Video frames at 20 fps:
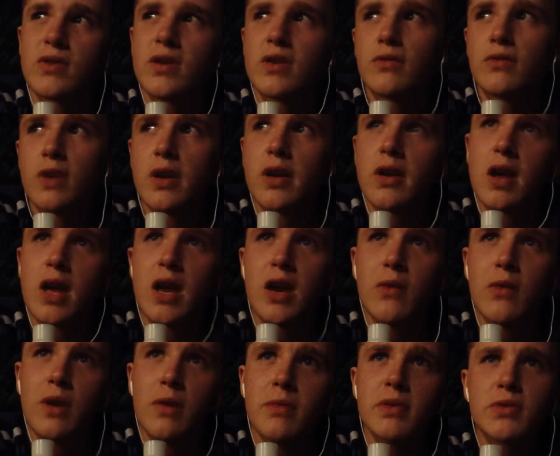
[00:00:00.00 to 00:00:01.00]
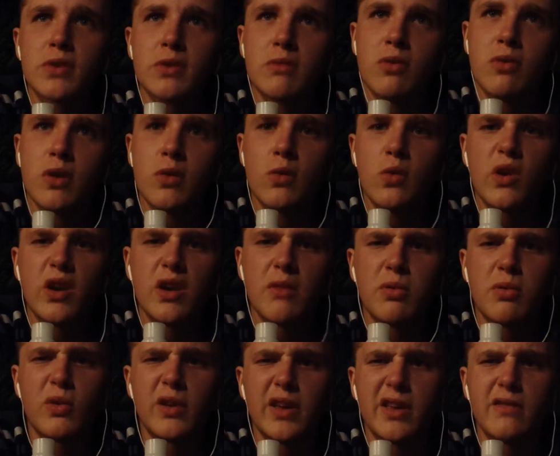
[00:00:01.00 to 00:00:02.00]
run anywhere between 0.1 and
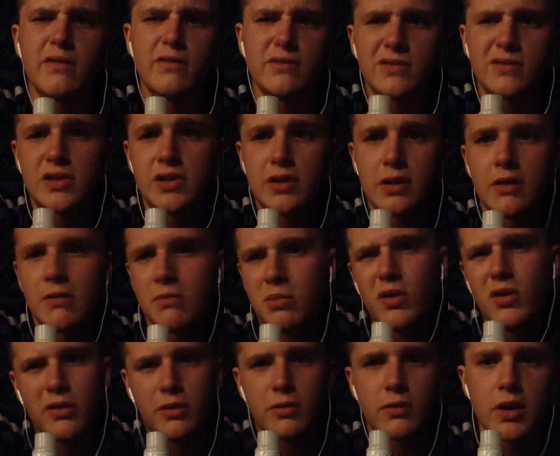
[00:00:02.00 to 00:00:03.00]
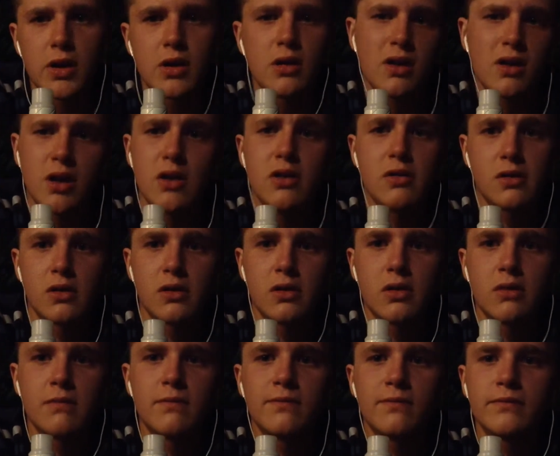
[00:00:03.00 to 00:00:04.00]
0.3 and you're good.
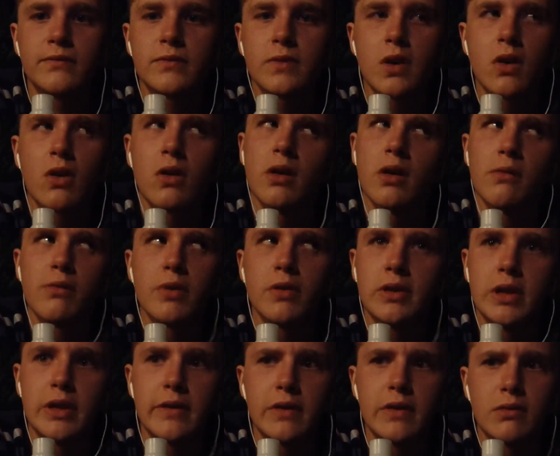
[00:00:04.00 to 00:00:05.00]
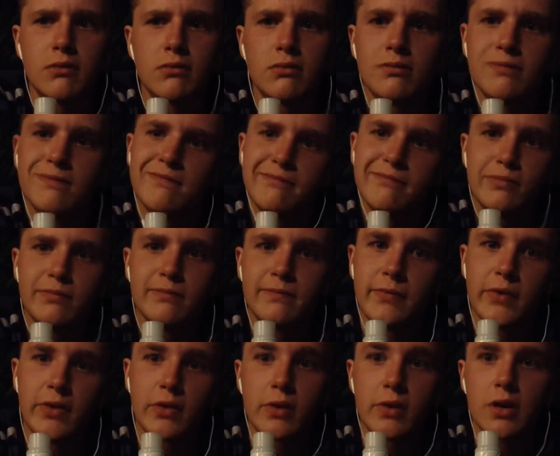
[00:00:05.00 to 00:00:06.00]
Or really even
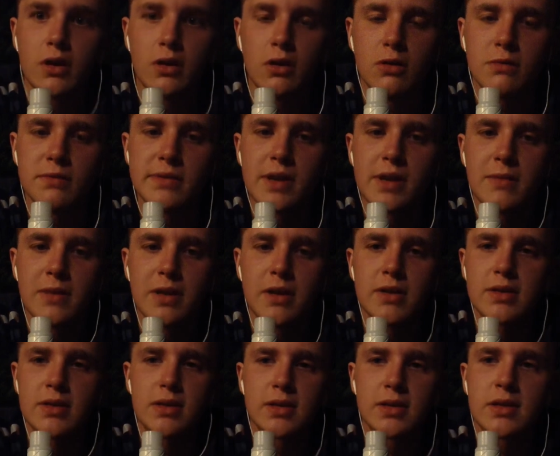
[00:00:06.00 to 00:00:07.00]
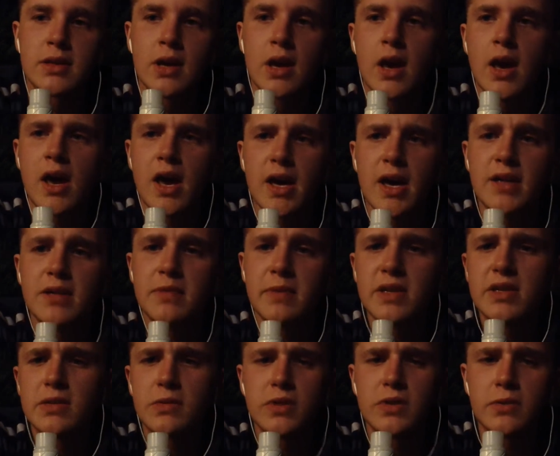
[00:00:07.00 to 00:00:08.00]
3 ohms, I mean, it depends
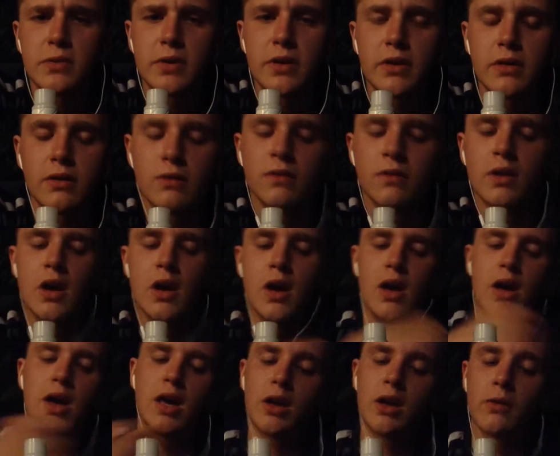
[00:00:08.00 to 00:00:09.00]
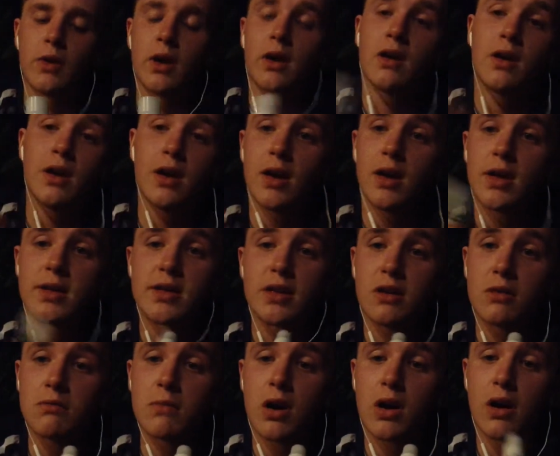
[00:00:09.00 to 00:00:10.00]
on what you want to do. Anyway, it's a
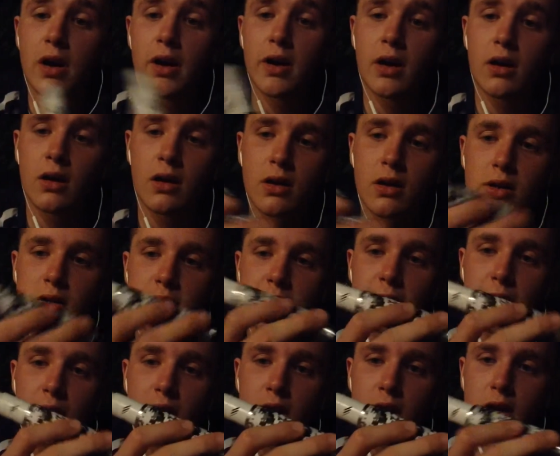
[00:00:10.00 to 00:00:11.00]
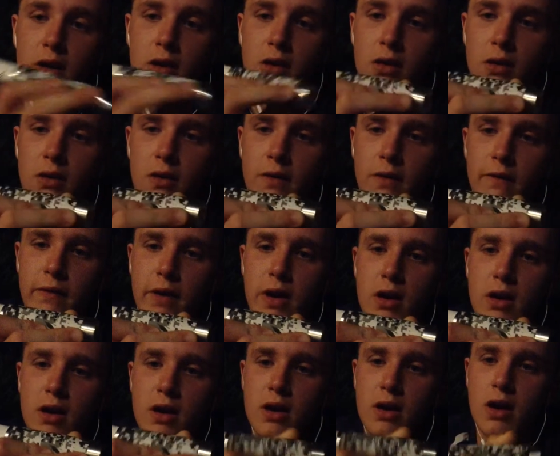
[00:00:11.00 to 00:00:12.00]
good mod, it's very,
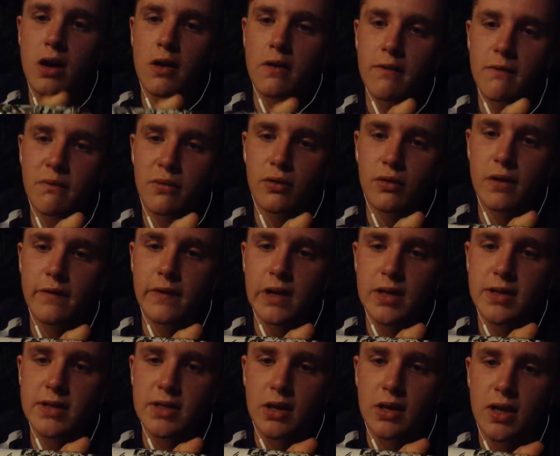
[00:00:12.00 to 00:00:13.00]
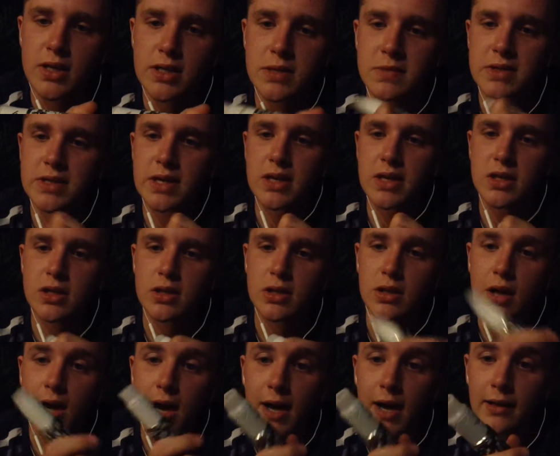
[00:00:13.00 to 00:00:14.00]
very privy to customization.
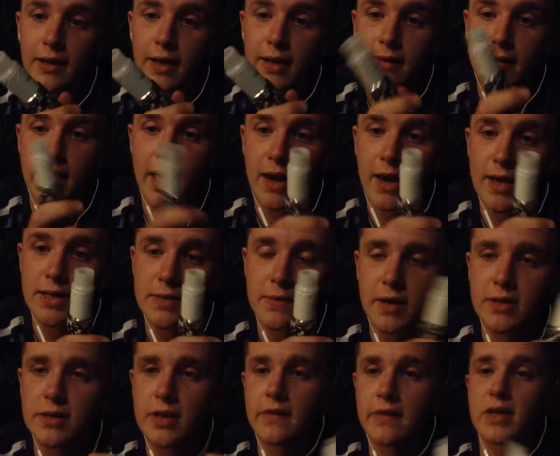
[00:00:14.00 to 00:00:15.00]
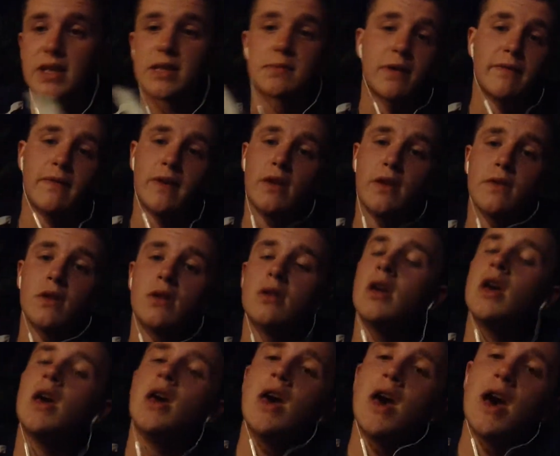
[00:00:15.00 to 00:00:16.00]
I like that aspect of it. That's my favorite.
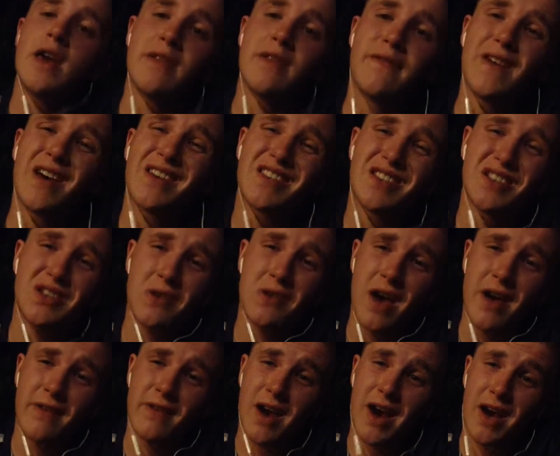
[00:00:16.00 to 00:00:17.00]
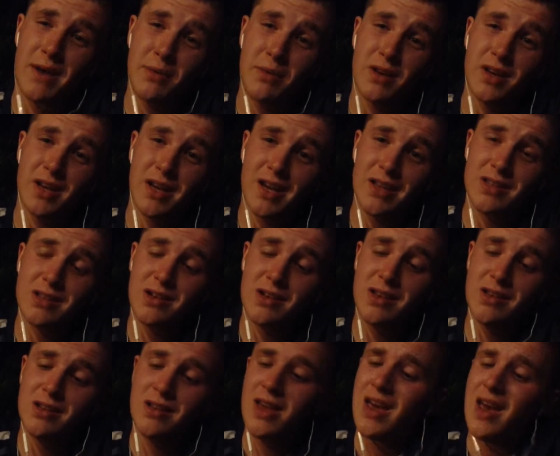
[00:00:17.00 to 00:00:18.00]
And the fact that you have a hyperconnect on it,
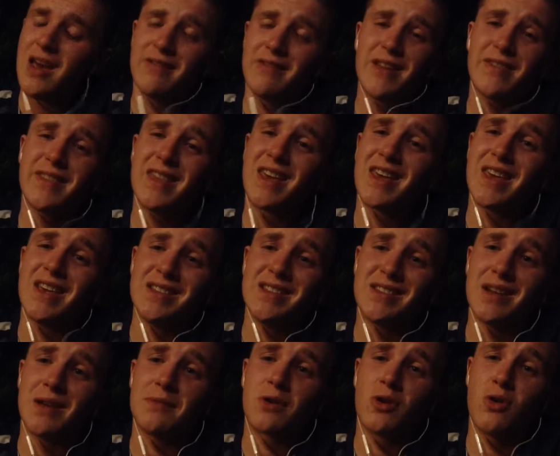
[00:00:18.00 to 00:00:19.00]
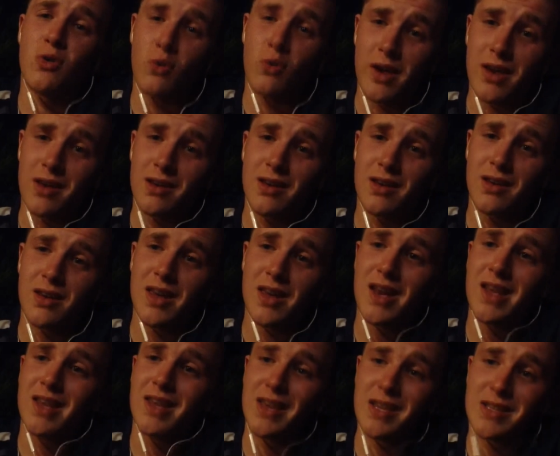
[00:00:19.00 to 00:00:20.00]
that thing heats up quick and
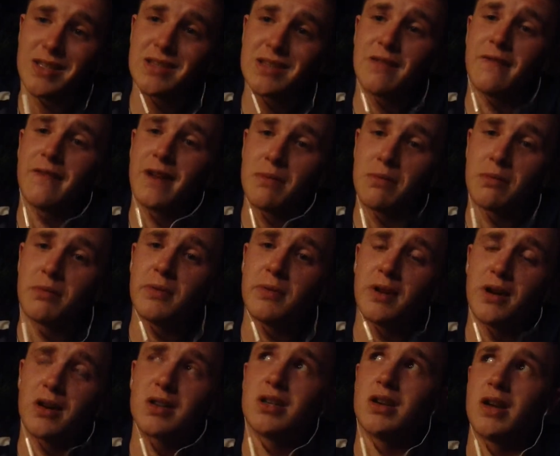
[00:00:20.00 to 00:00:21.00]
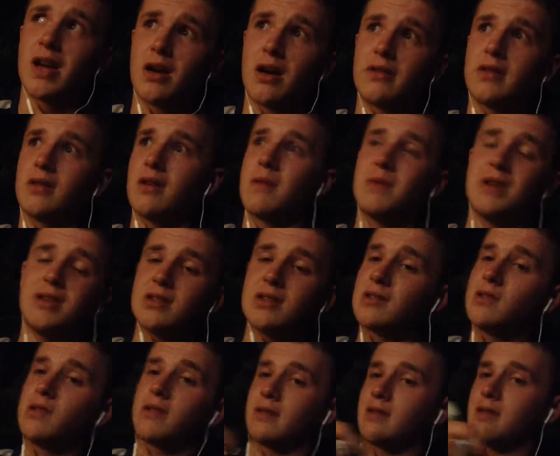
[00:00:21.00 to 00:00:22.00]
it gets the vapor production out there. I mean, just
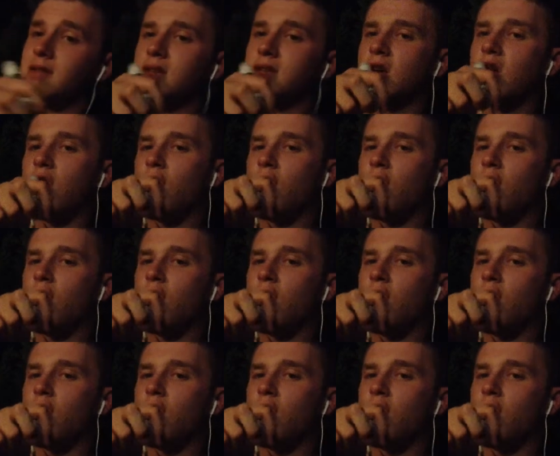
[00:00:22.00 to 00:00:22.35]
look at this.